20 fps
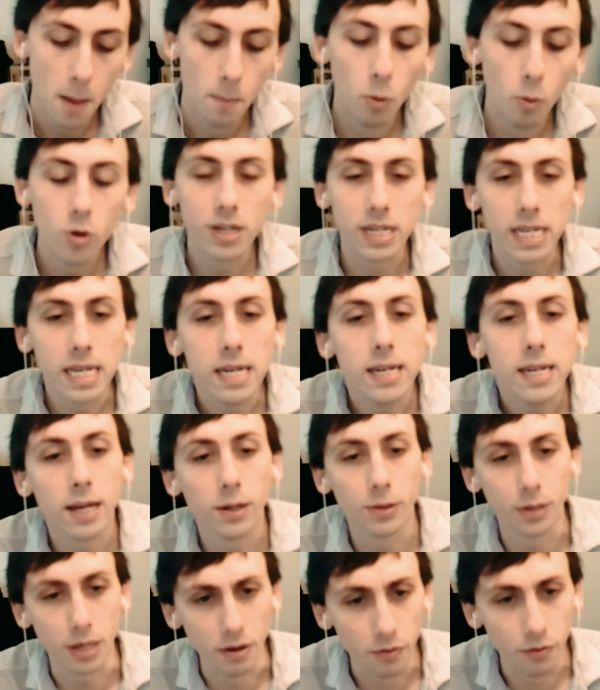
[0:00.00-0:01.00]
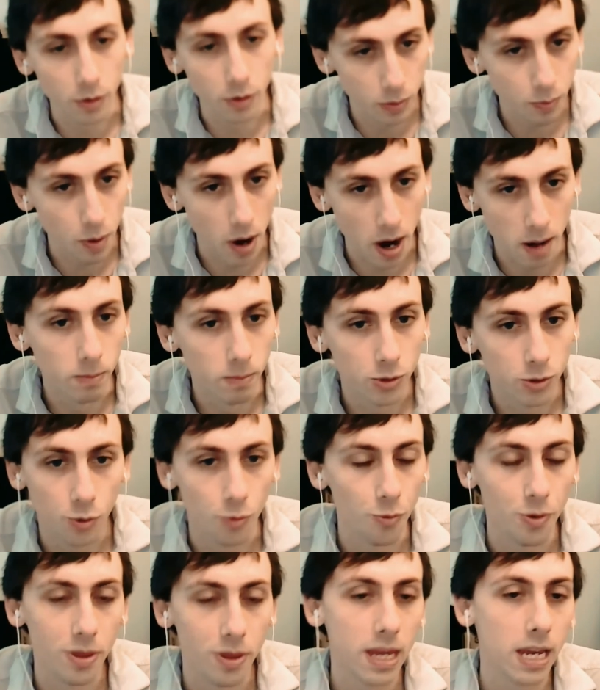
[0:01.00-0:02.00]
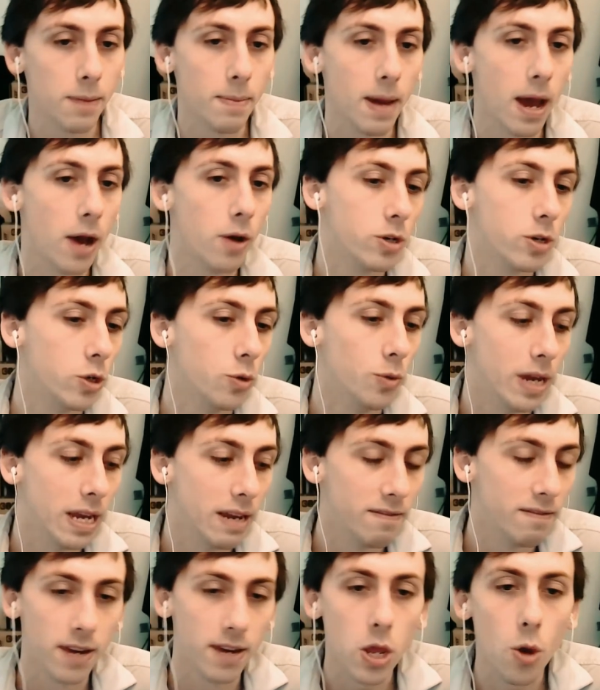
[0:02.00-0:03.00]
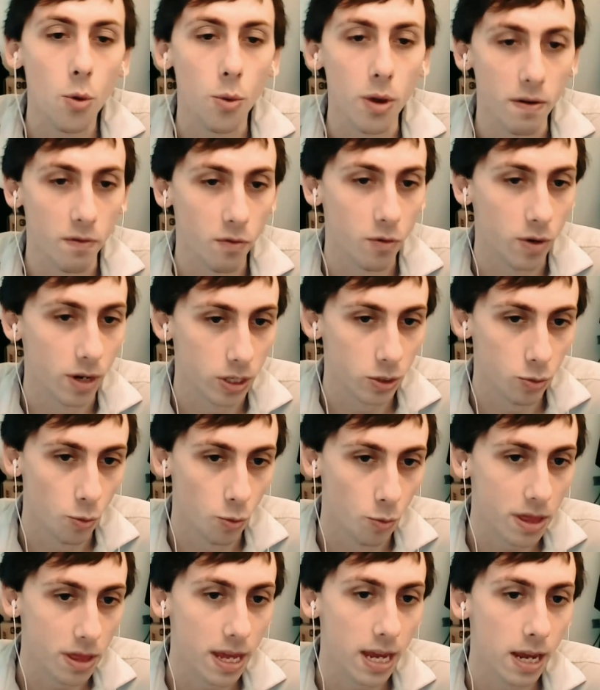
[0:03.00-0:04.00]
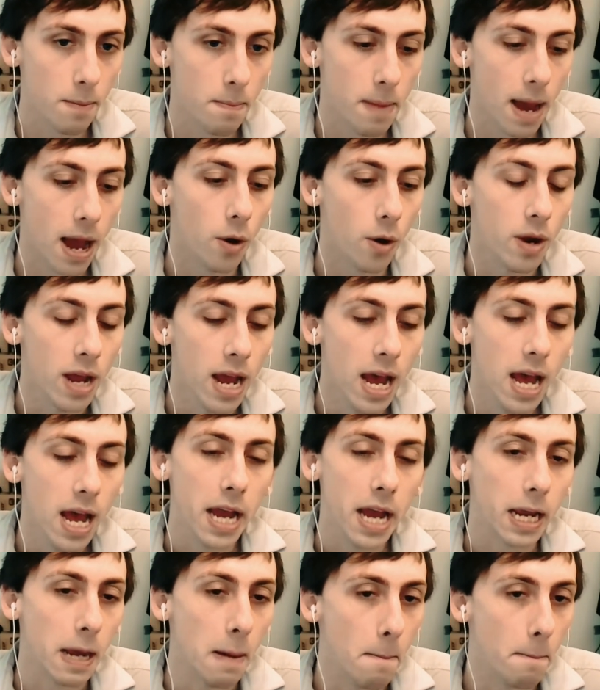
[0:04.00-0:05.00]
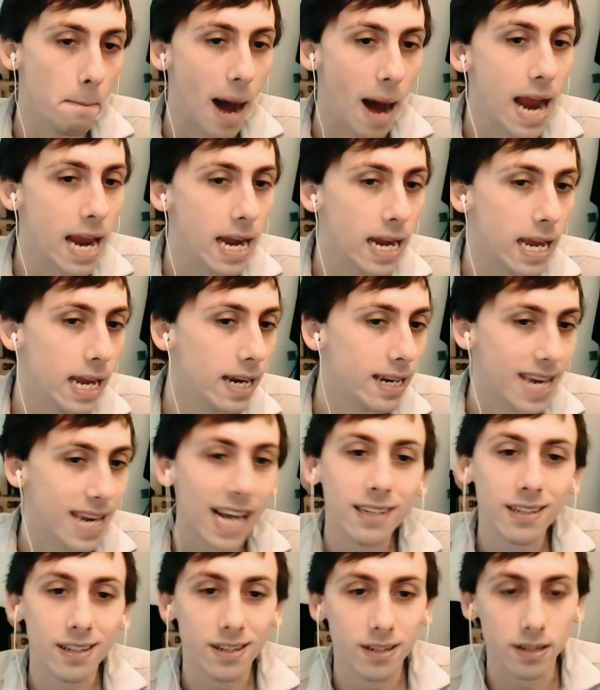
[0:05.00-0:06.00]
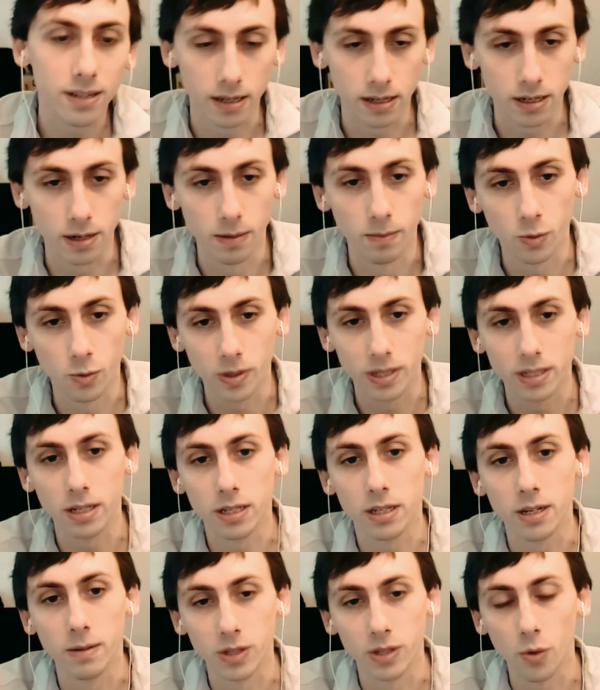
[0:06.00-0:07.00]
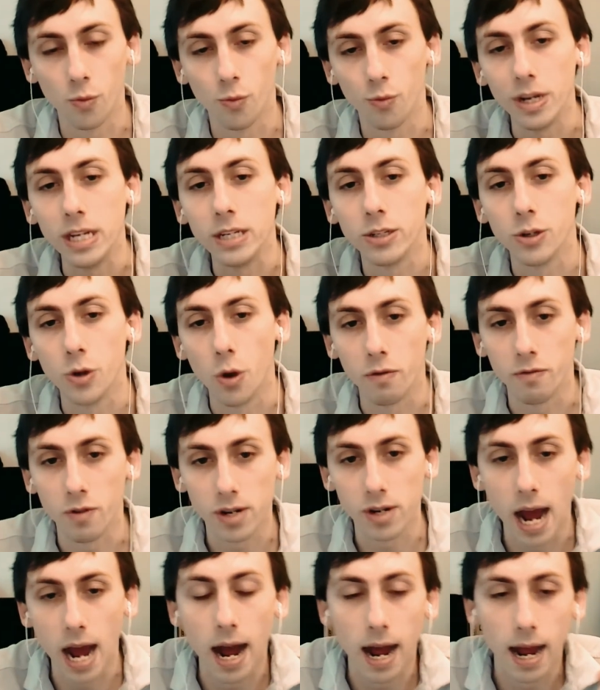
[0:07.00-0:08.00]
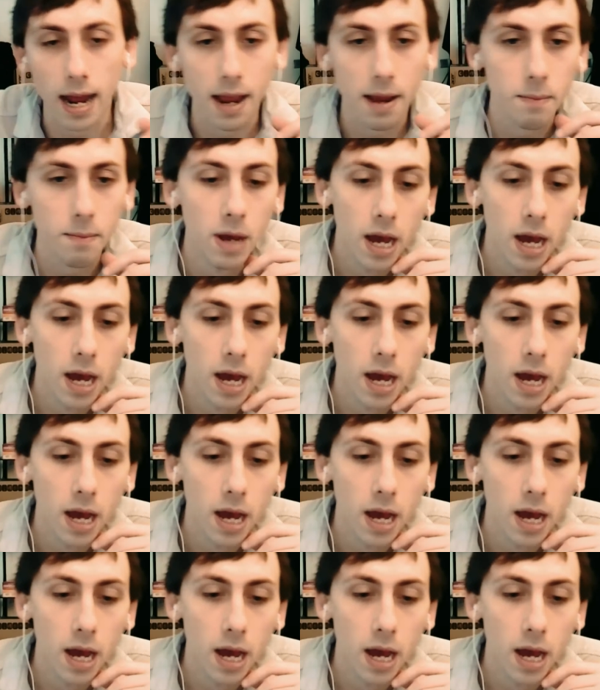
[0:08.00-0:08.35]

more detailed inference problems, when we think about doing video inference, when we think about combining text systems with systems that reason over time,